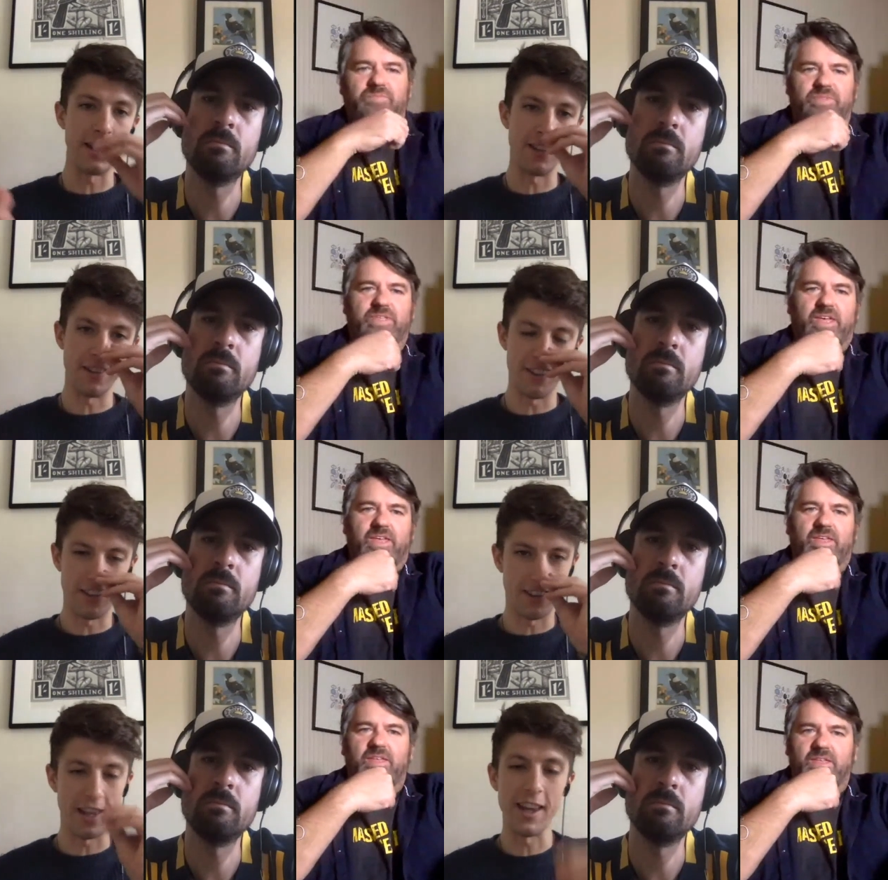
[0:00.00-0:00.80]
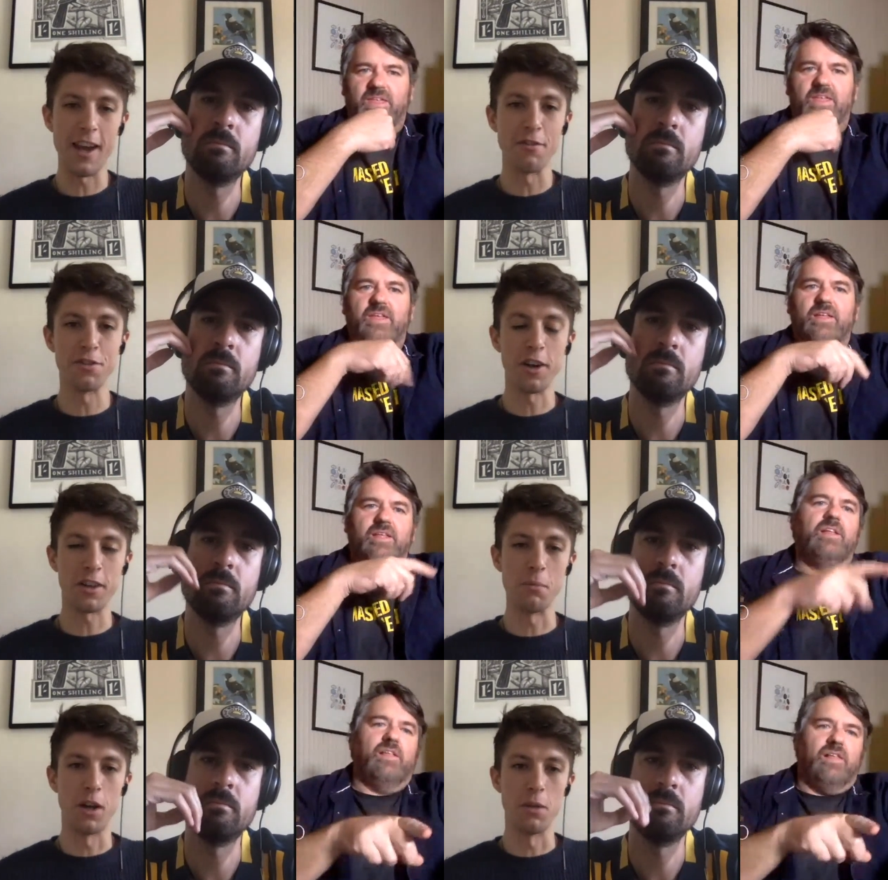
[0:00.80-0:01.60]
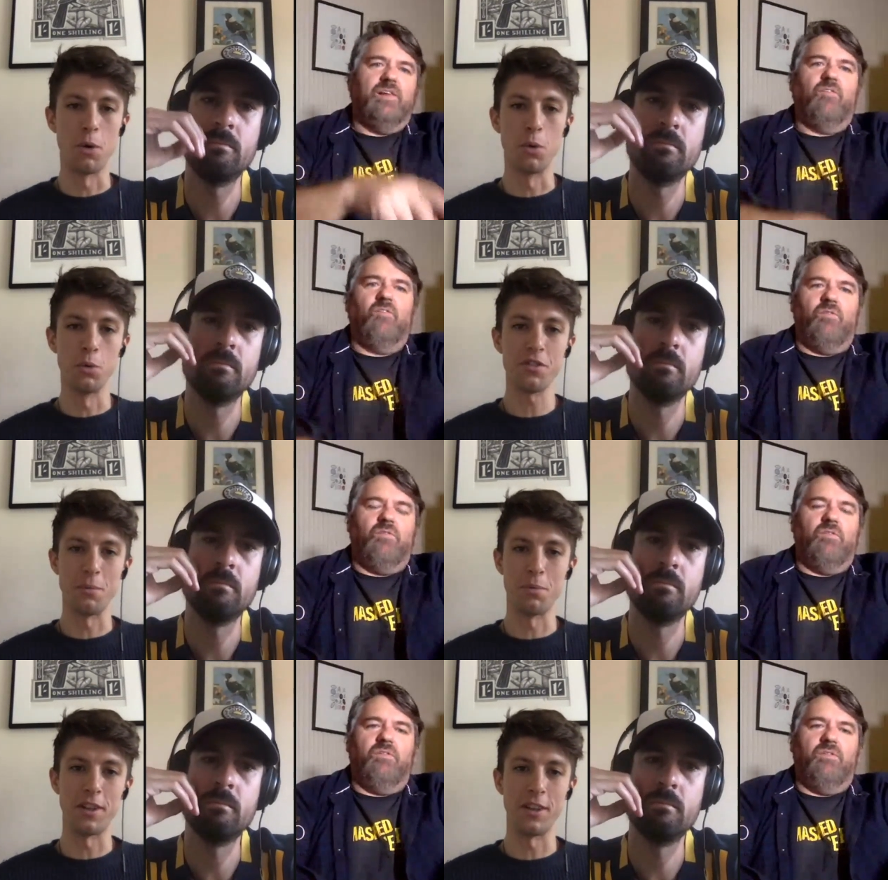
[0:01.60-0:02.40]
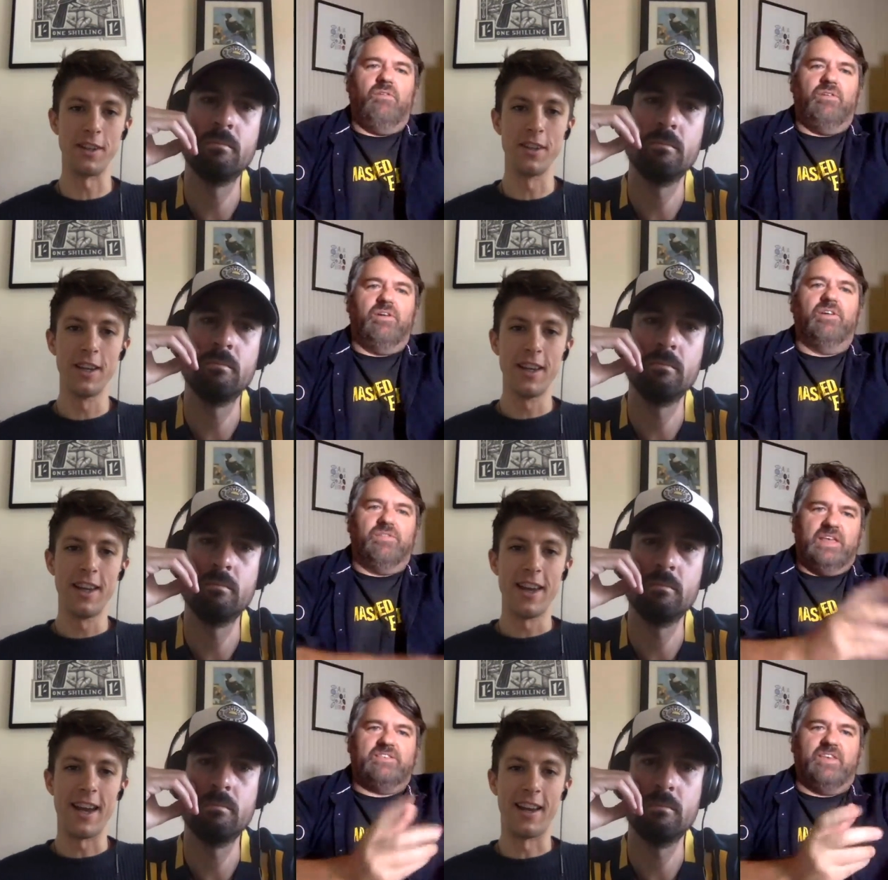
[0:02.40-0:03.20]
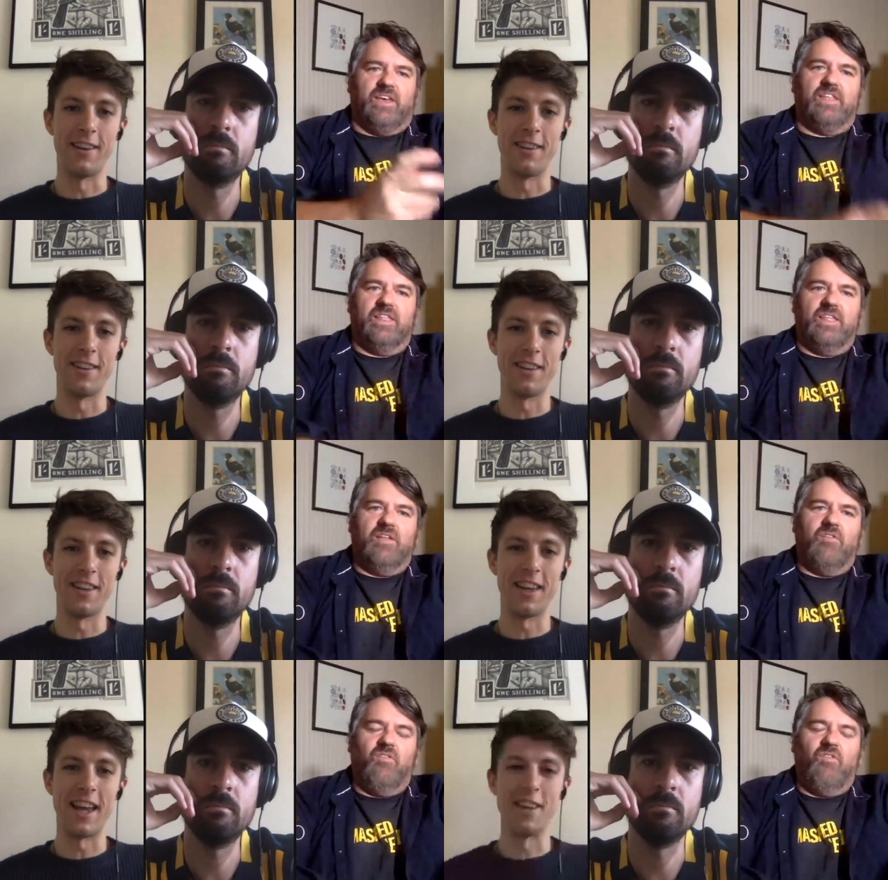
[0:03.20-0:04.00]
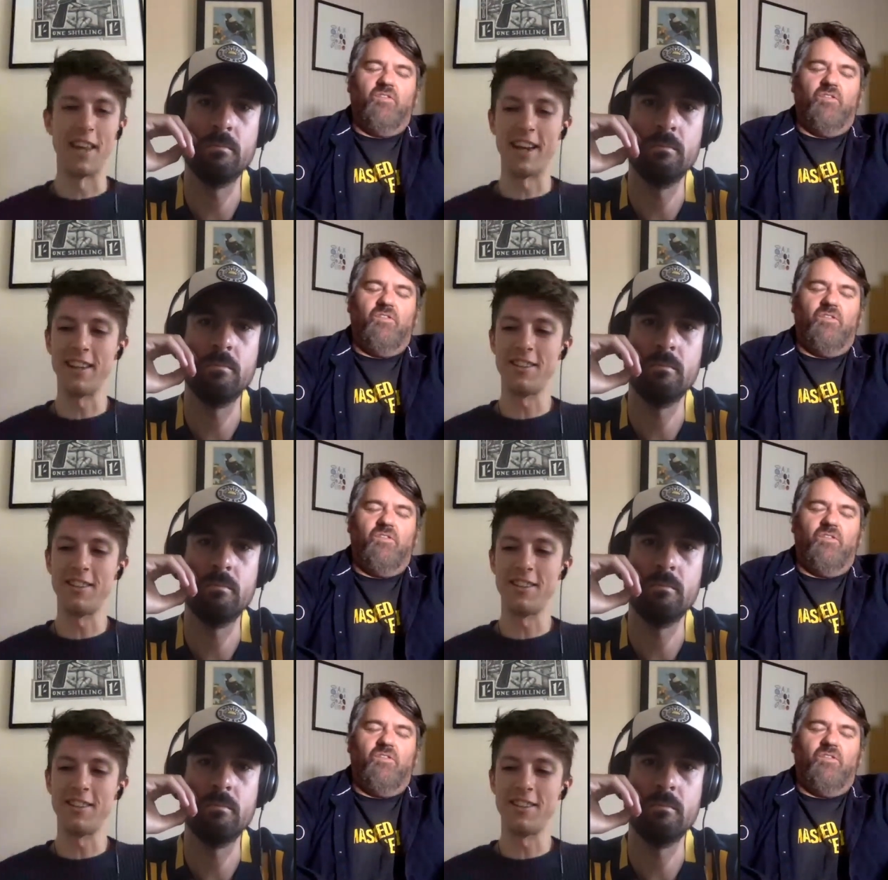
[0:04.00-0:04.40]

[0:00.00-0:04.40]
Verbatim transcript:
Speaker 1: they yeah. they have cycling by the balls completely. That's and, it, and